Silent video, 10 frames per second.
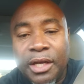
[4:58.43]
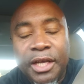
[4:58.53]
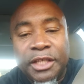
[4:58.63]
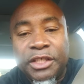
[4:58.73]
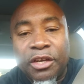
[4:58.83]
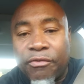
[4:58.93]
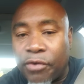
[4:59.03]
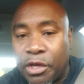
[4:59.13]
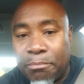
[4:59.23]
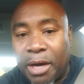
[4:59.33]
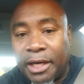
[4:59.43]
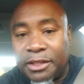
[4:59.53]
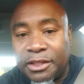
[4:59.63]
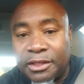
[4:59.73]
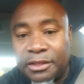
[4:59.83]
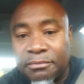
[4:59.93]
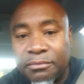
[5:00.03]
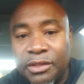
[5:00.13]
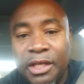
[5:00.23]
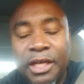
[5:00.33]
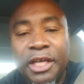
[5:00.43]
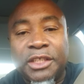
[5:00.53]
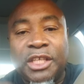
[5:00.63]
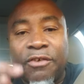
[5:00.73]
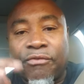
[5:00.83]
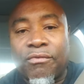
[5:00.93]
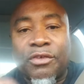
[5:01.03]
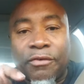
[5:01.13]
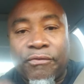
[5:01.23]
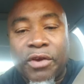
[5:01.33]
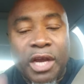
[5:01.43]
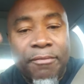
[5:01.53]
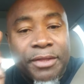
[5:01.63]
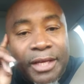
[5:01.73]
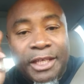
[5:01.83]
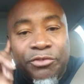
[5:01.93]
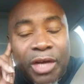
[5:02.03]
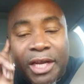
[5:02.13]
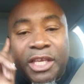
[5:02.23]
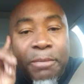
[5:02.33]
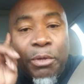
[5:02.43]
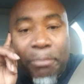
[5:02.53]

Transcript: It's there to free your bondages. It's there to free everything that's trying to keep you